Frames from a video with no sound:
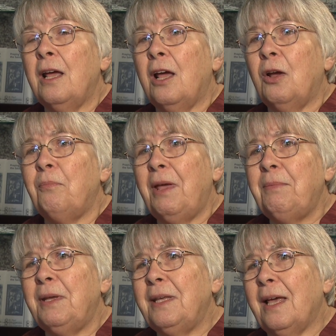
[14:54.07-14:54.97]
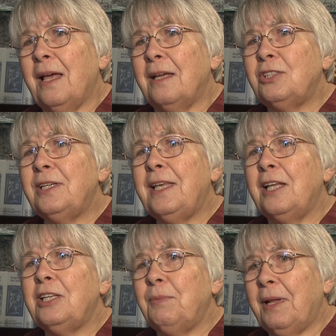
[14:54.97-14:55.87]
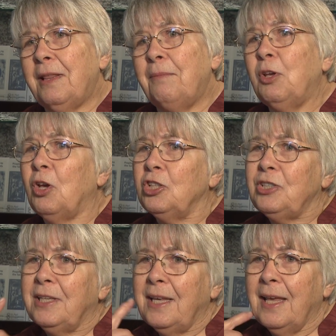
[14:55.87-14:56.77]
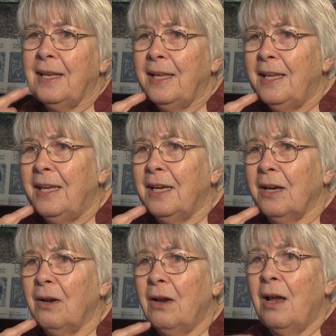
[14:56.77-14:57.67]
Or maybe she can't do anything because she can't hear.